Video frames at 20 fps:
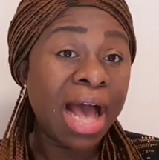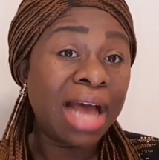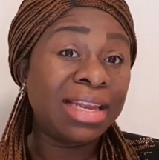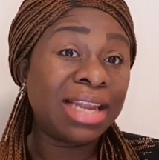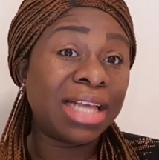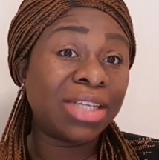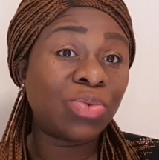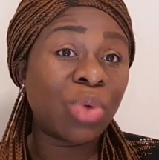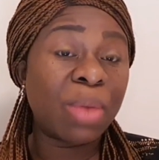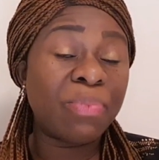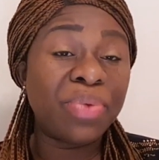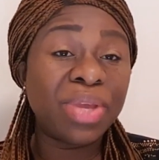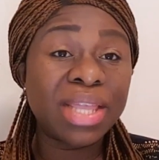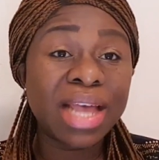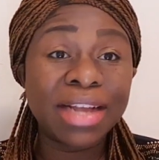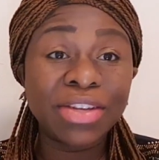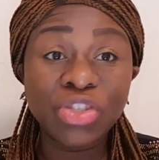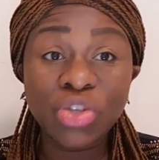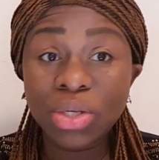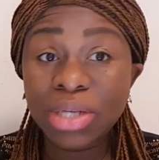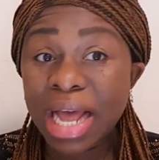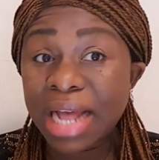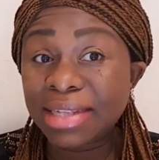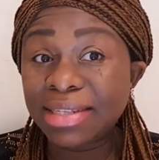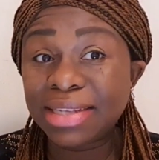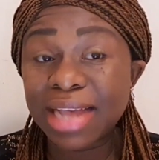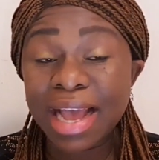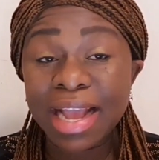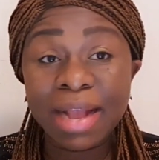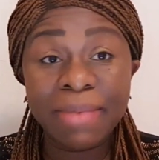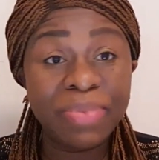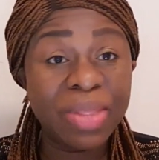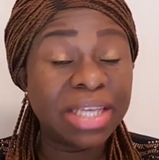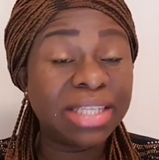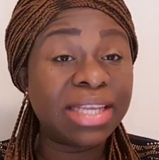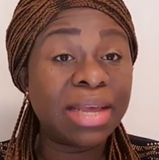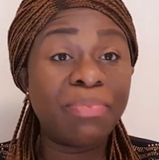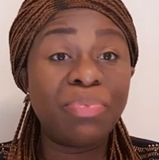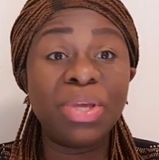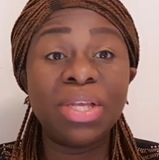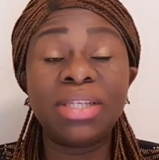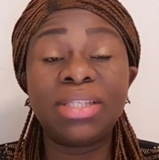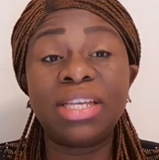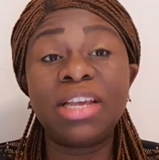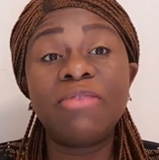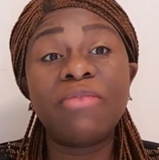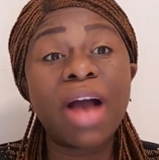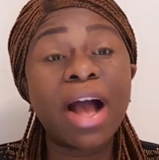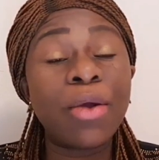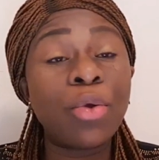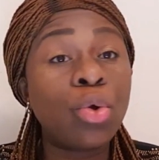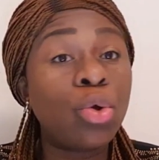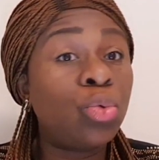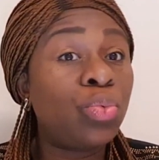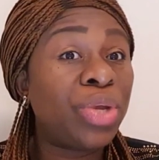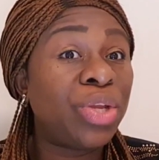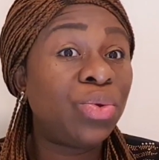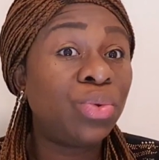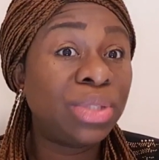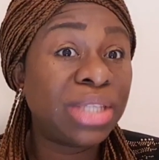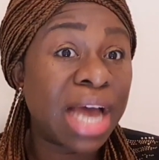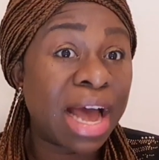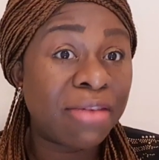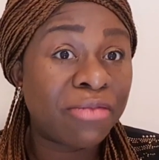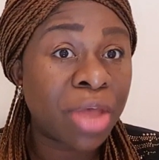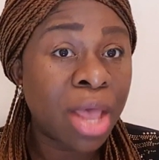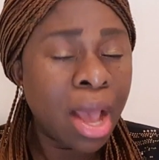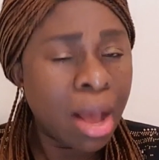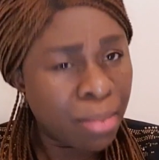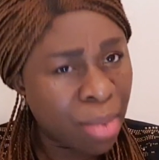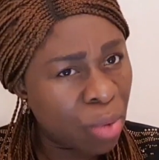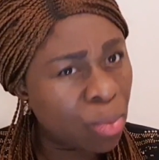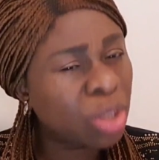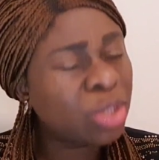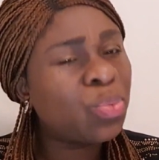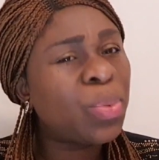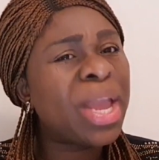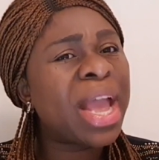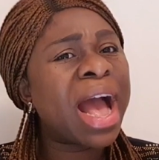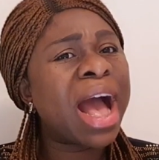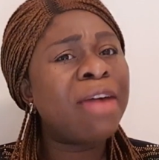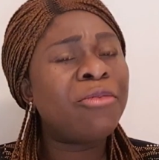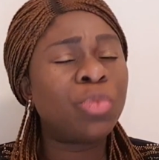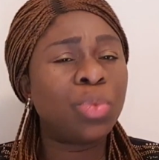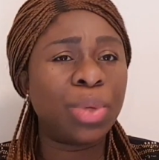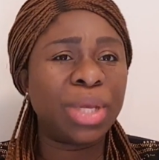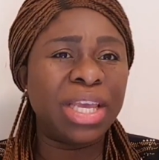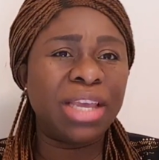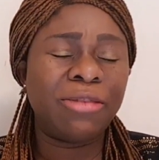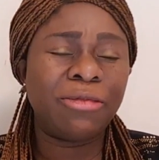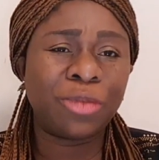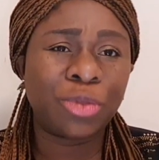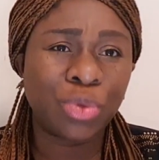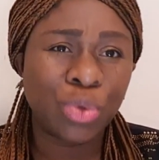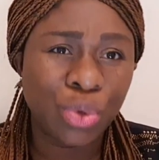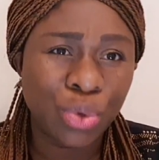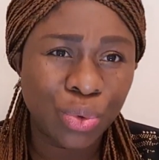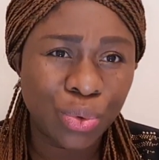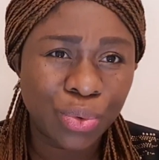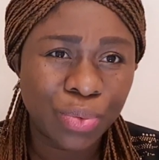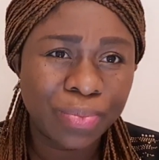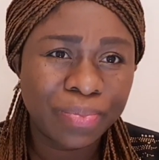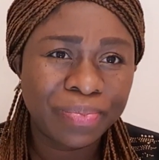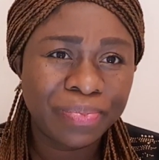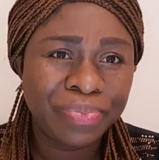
And that's why Peter and John answer him. They say, Silver and gold we don't have, but what we have we'll give to you